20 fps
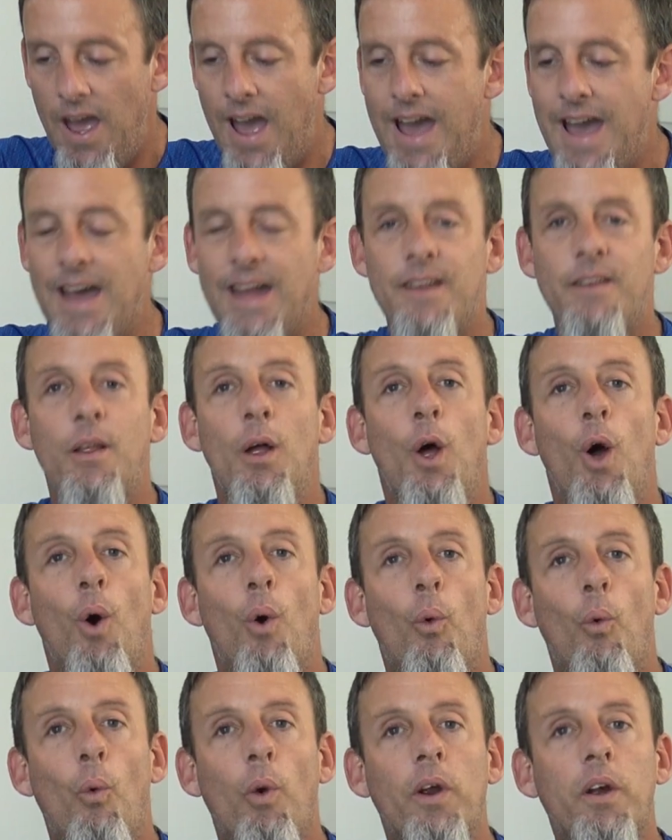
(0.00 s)
And
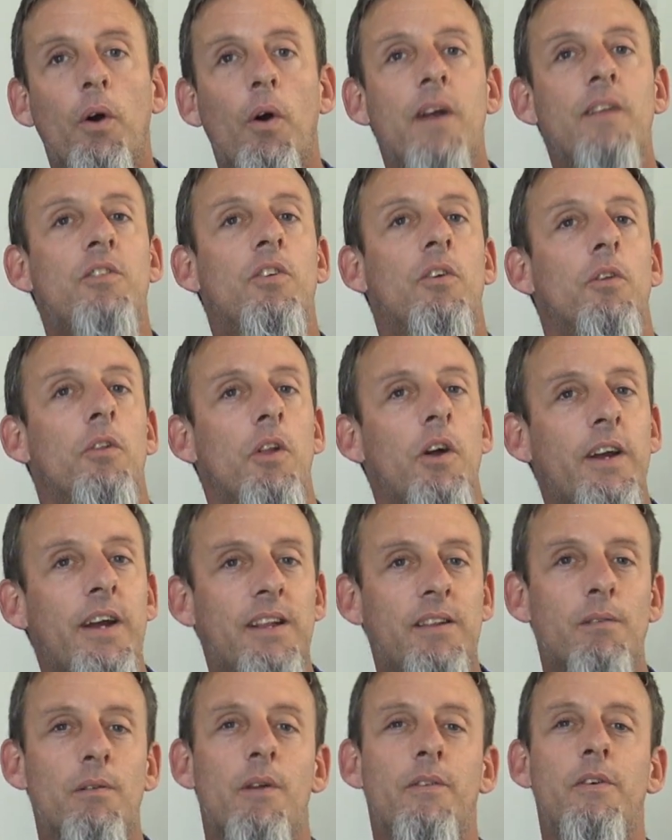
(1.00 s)
we're going to look
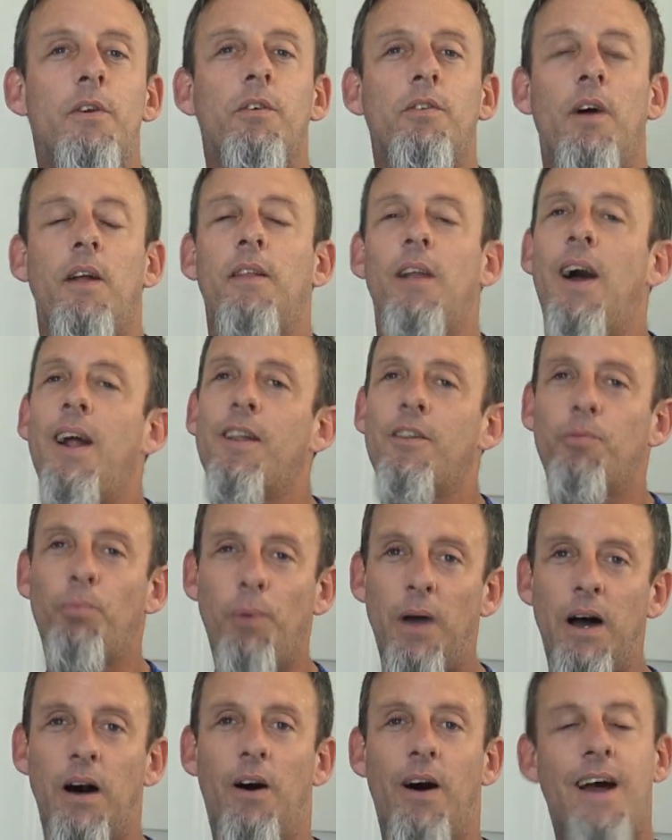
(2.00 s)
at the reviews online as
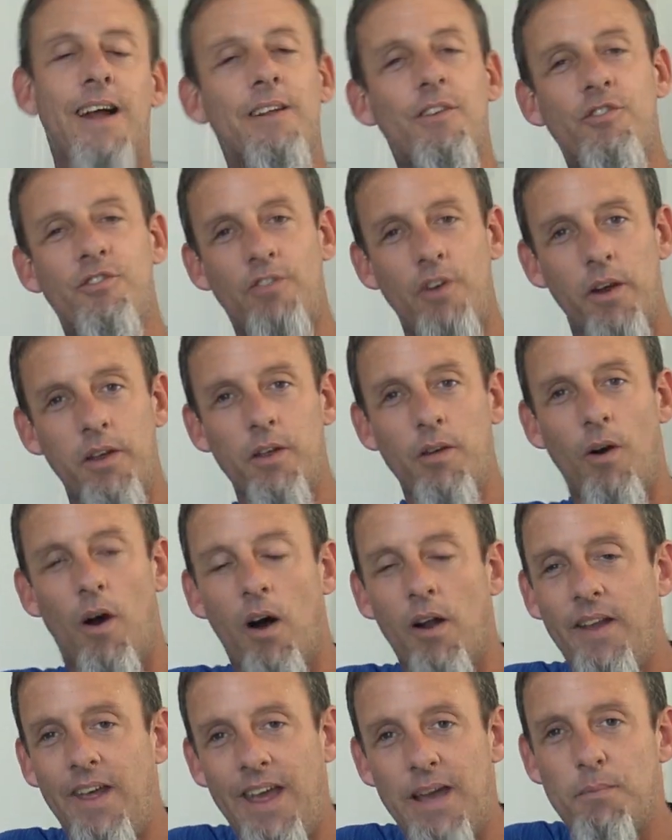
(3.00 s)
well and show you
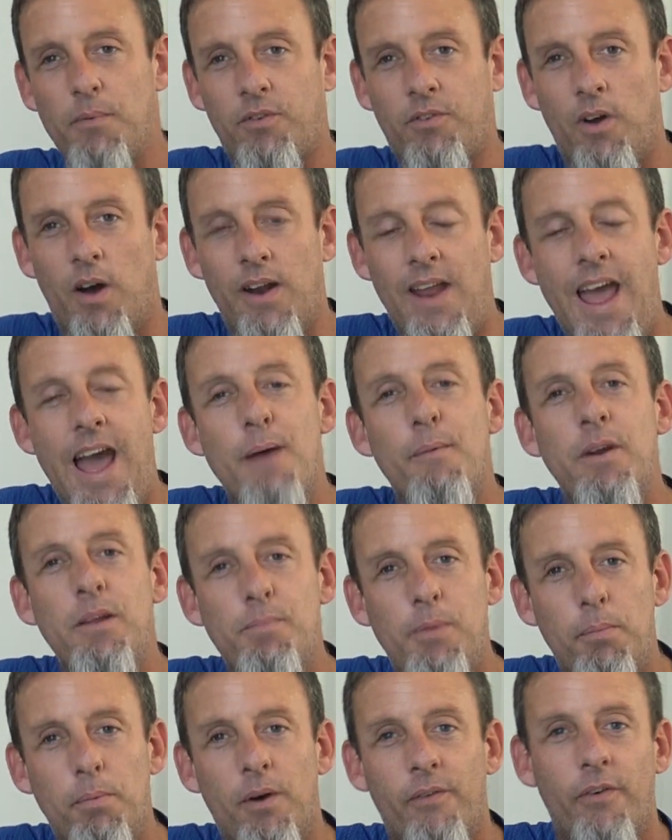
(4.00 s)
on Amazon how many
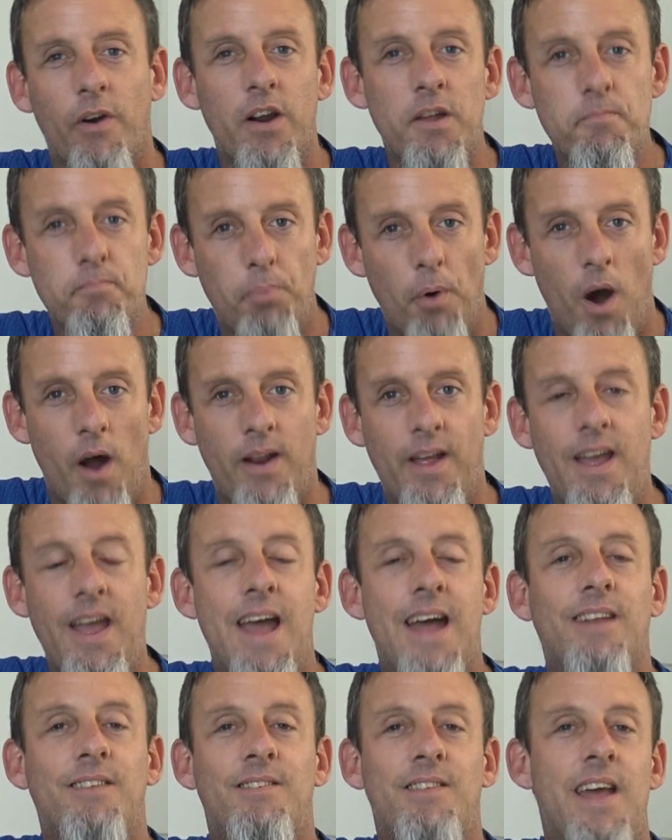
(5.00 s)
people have already bought it
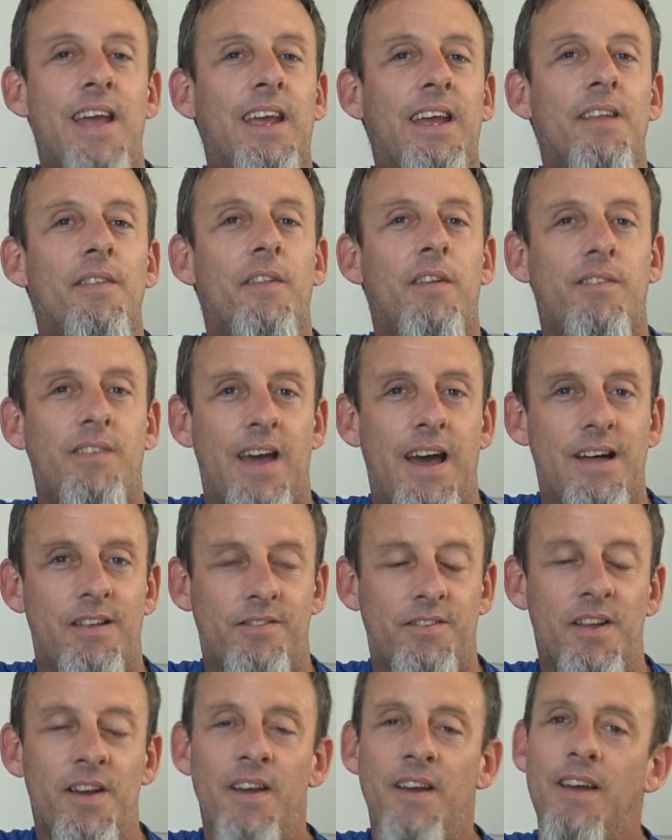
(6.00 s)
and taken the
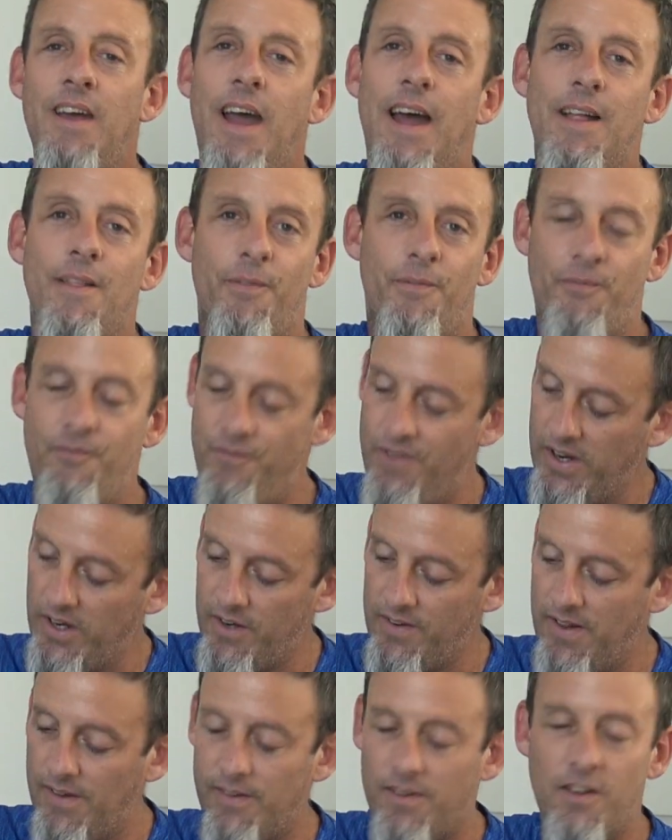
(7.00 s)
test and
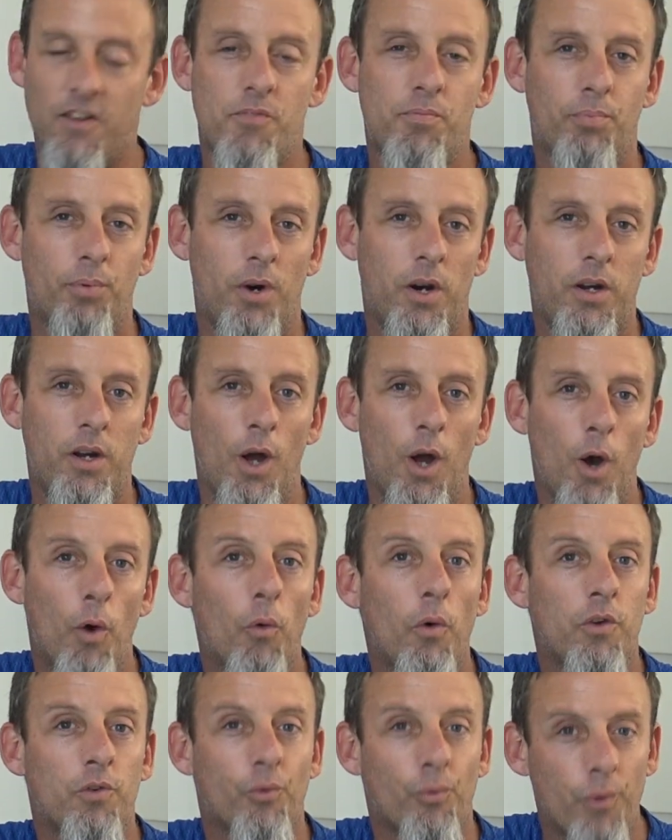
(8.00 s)
figured that this book
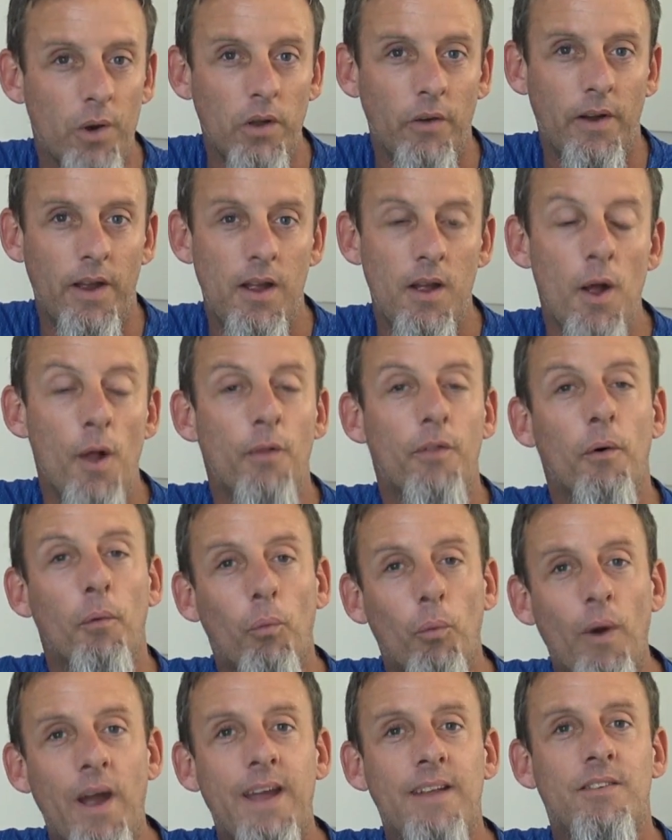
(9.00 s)
was really the
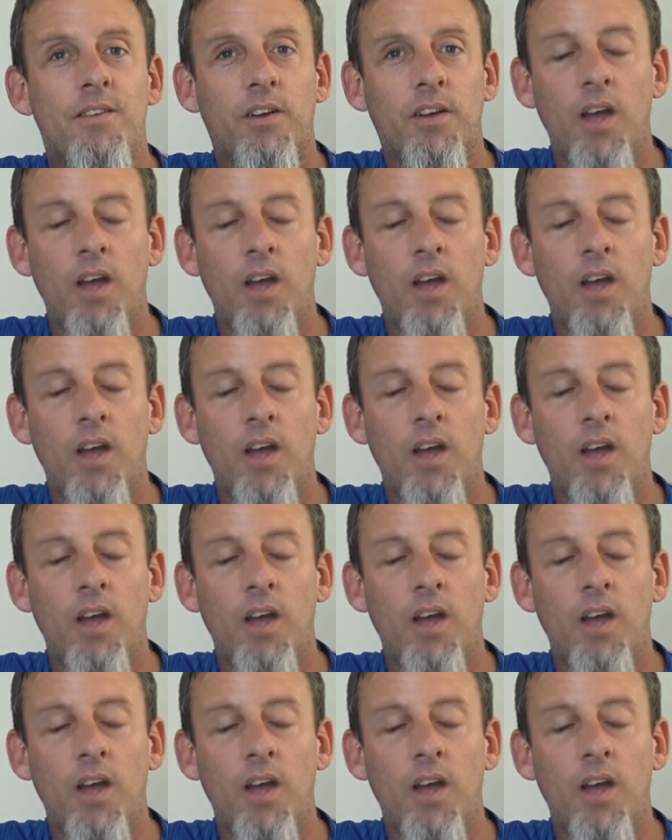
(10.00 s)
way to